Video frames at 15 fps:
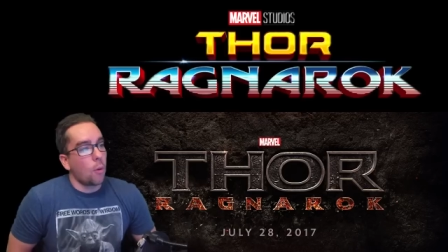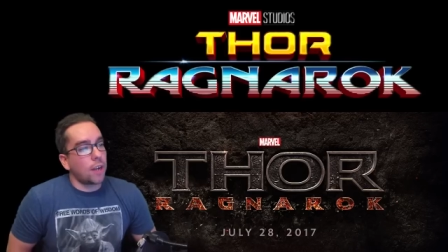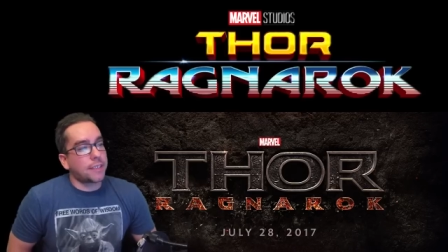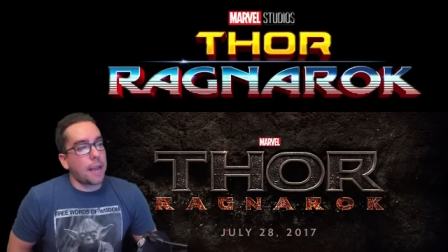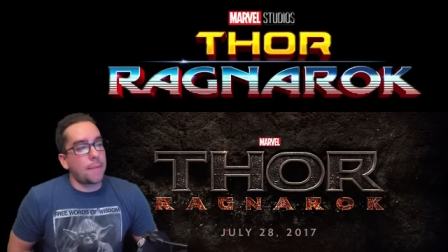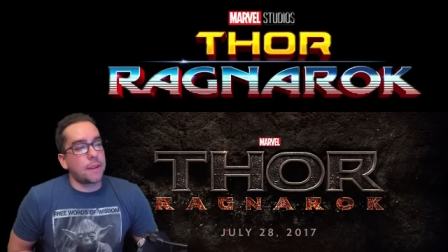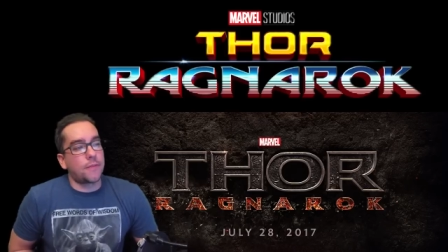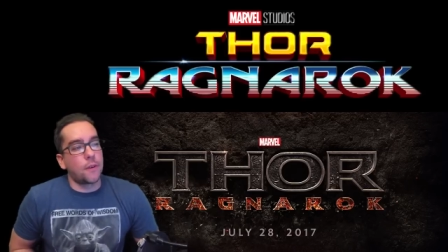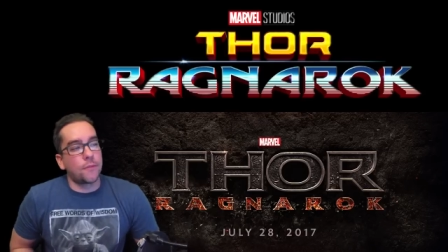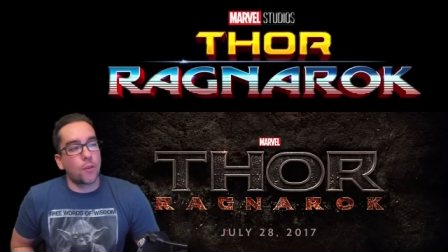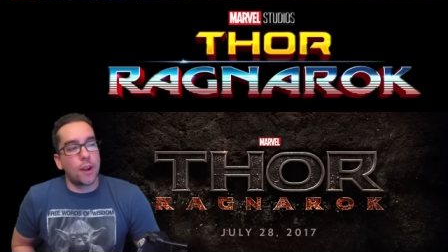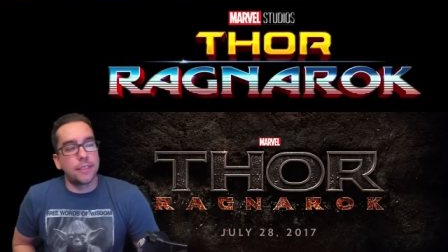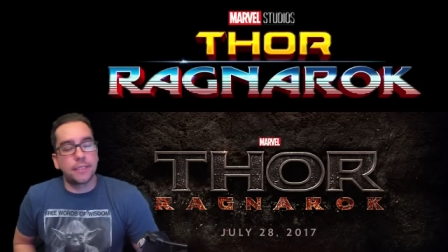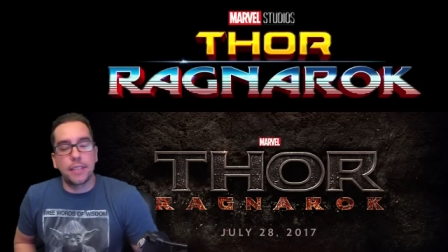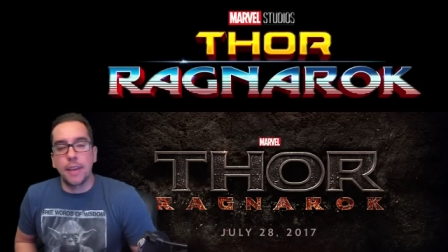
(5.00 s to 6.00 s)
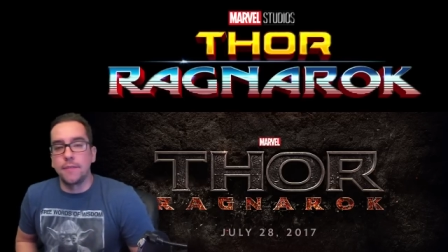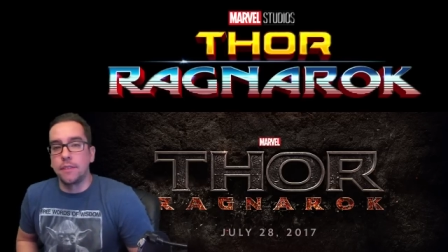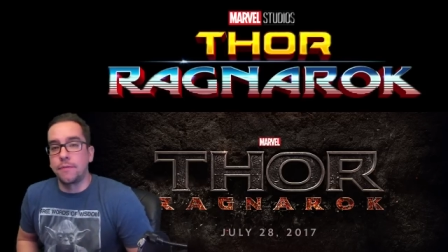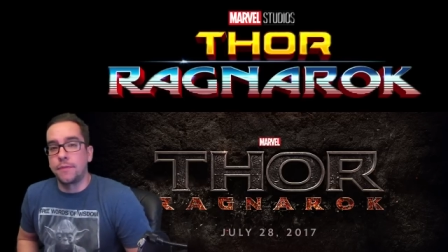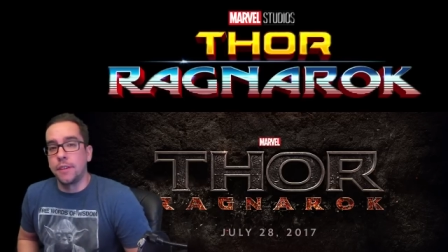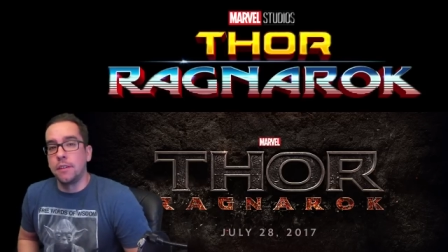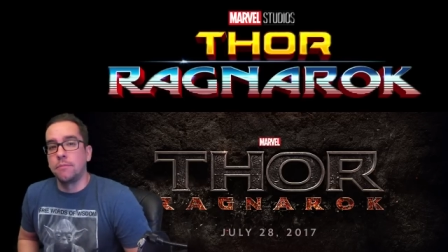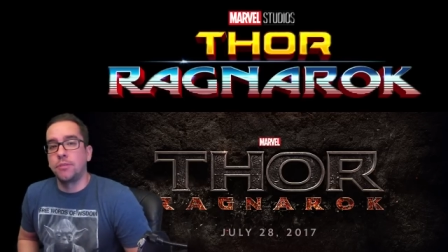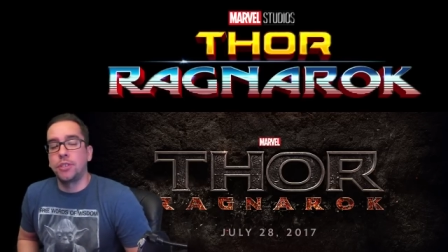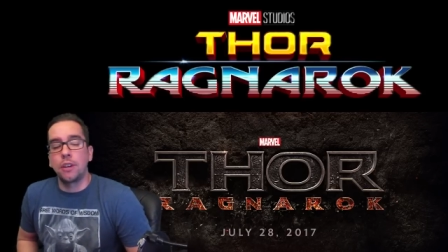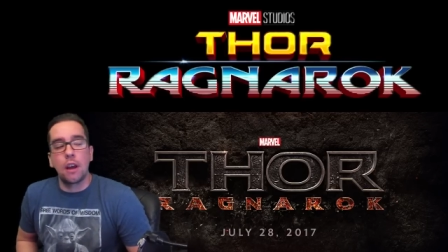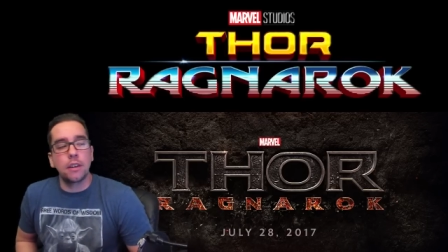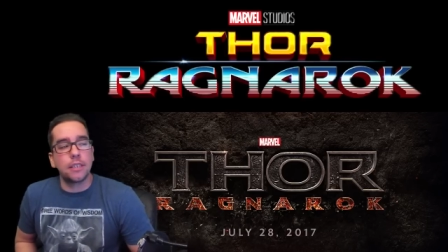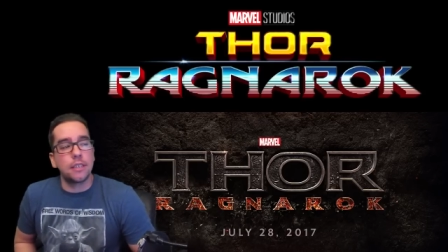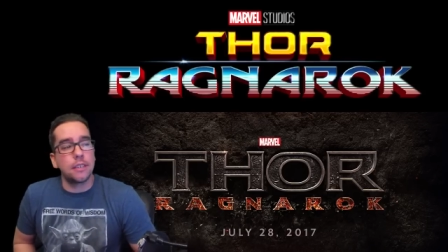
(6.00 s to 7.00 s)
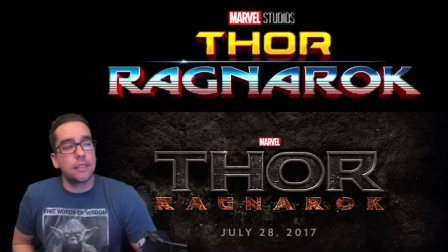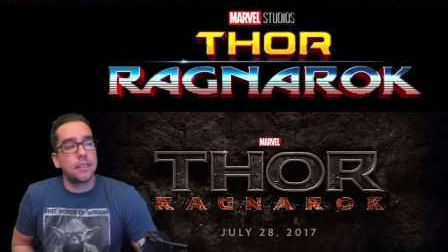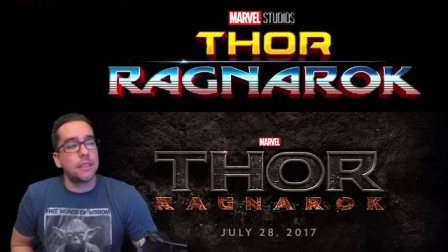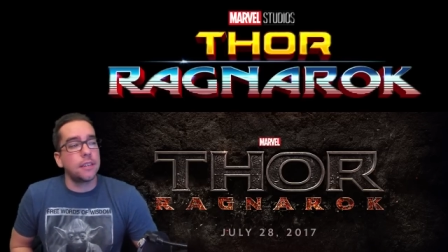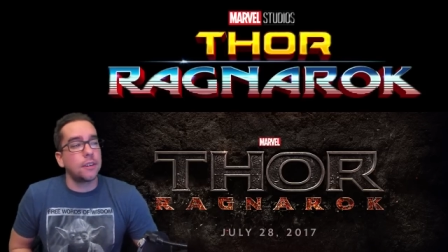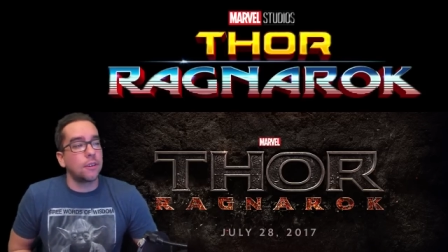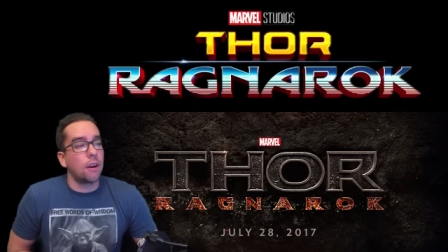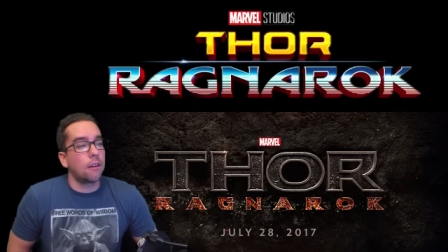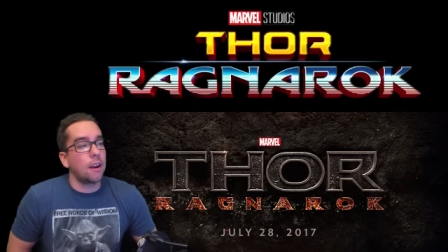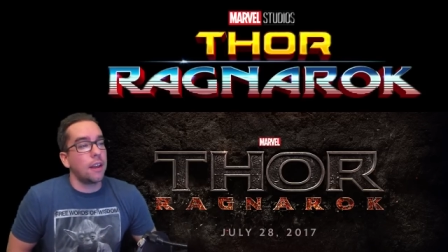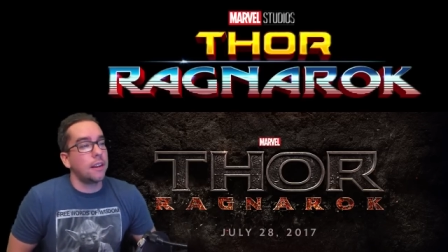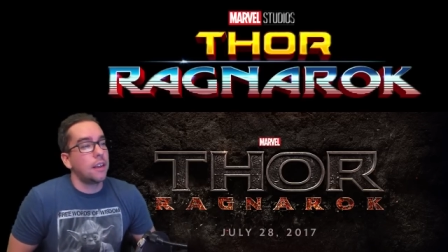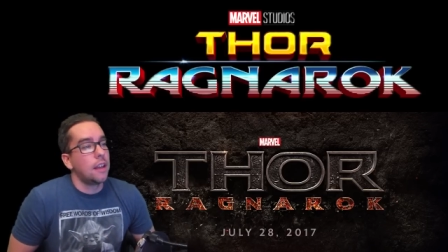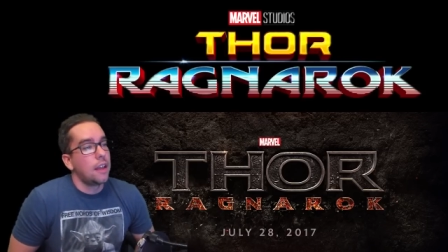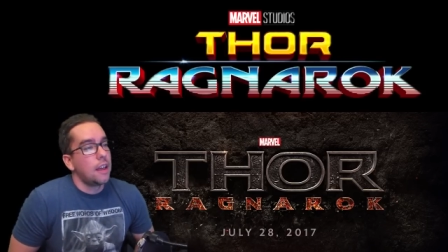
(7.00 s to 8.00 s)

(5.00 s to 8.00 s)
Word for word: What's happening, film friends? David the Film Junkee here. All right.